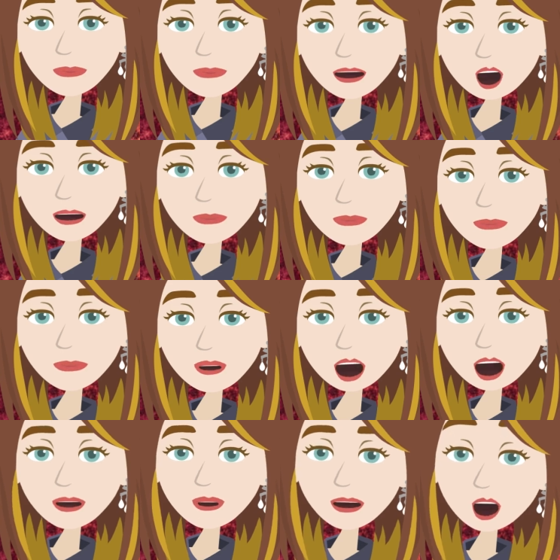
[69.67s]
things.
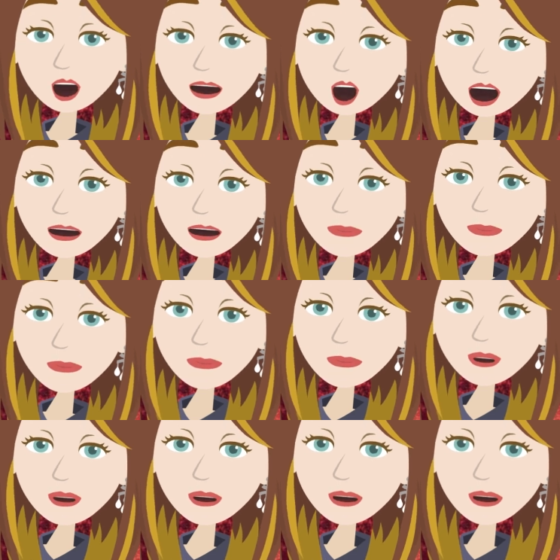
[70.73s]
I cannot
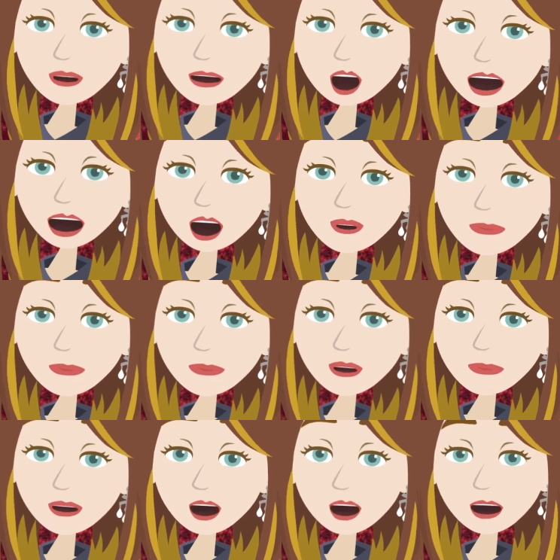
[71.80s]
not
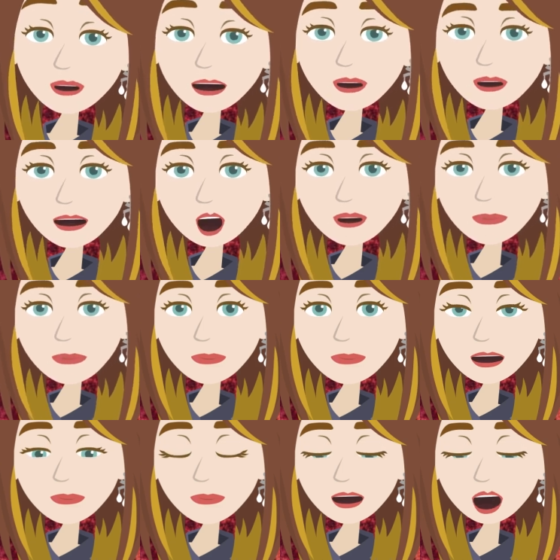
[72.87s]
succeed. In other words,
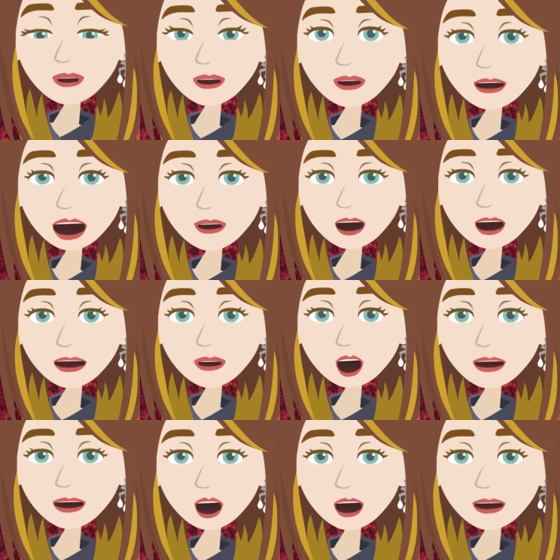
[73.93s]
it's not possible
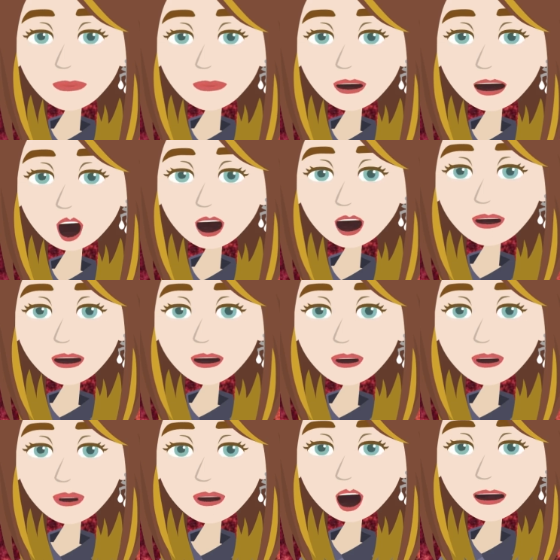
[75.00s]
for me to not
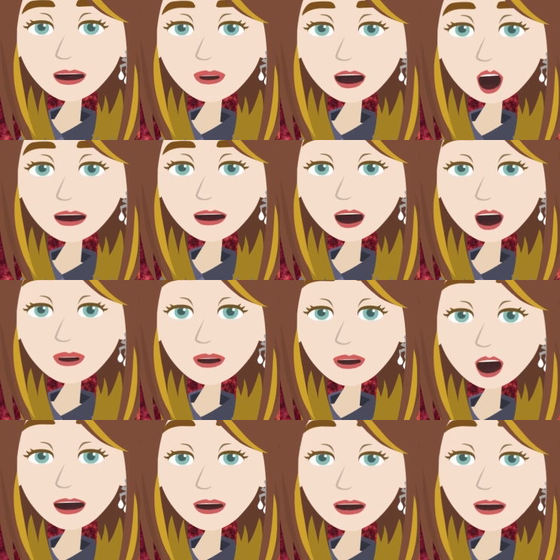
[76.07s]
get what I want.
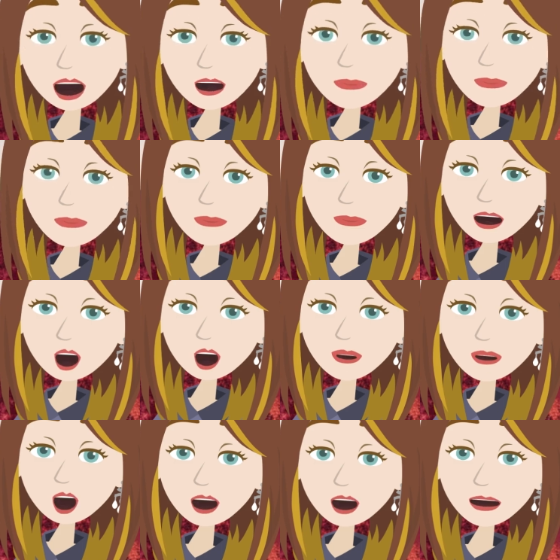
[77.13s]
I must get
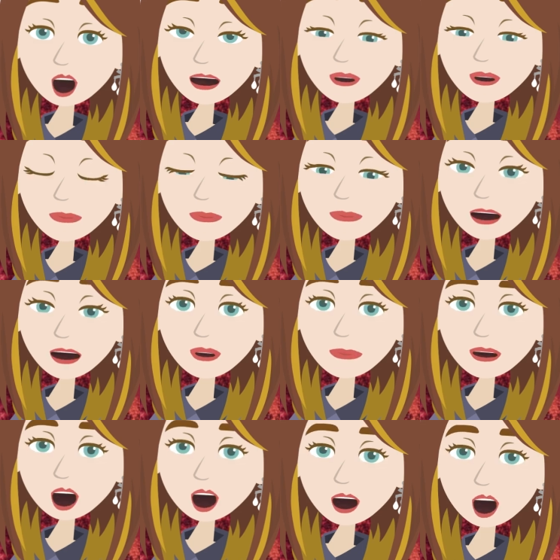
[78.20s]
what I want. It's
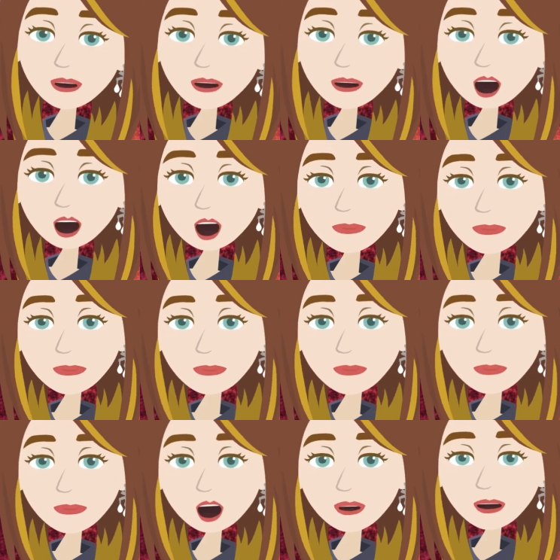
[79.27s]
set up for my
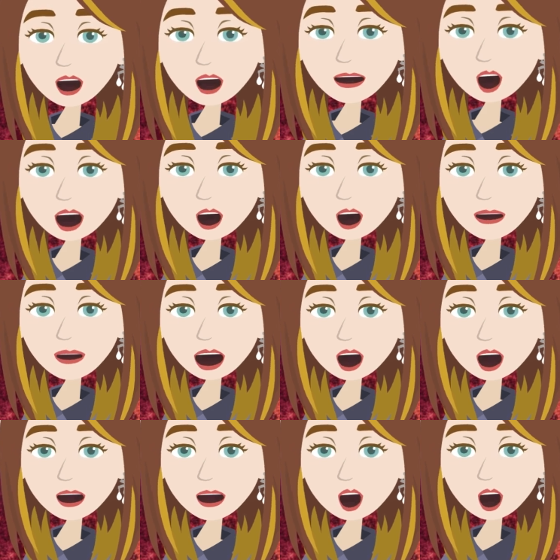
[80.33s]
success. And now I
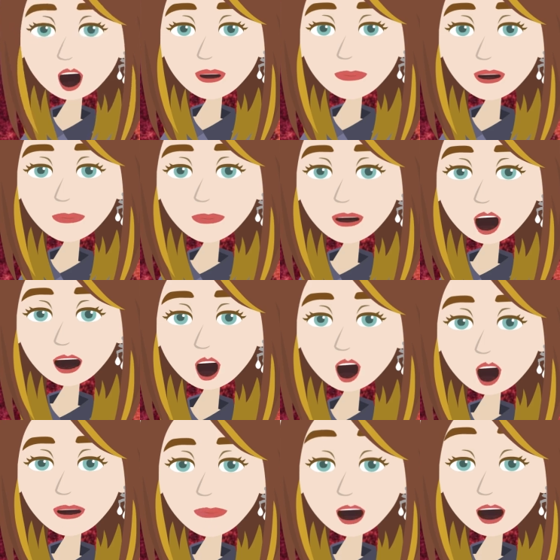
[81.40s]
know that. So
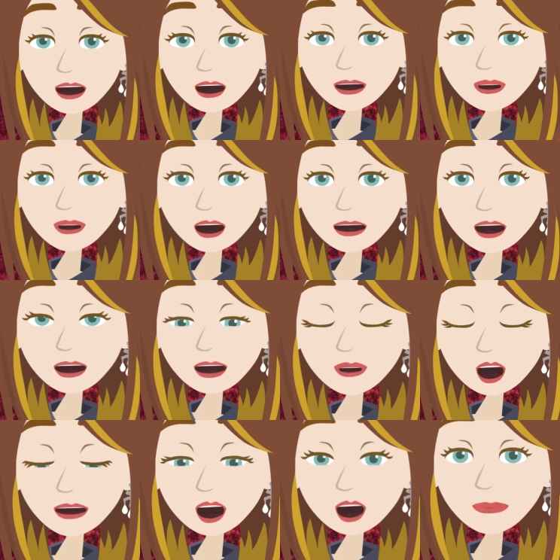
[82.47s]
now you and your
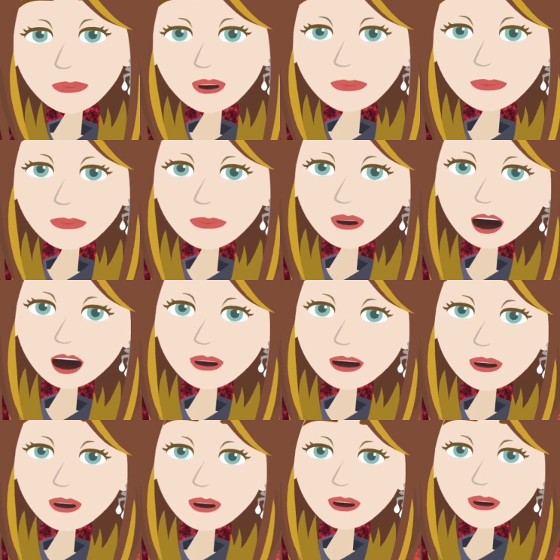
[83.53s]
financial
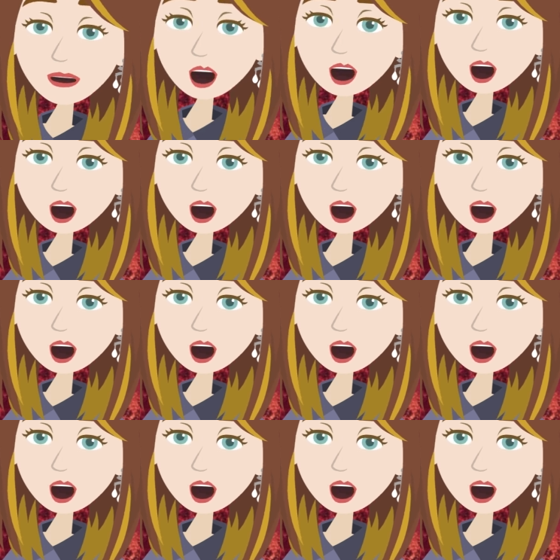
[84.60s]
situation, you're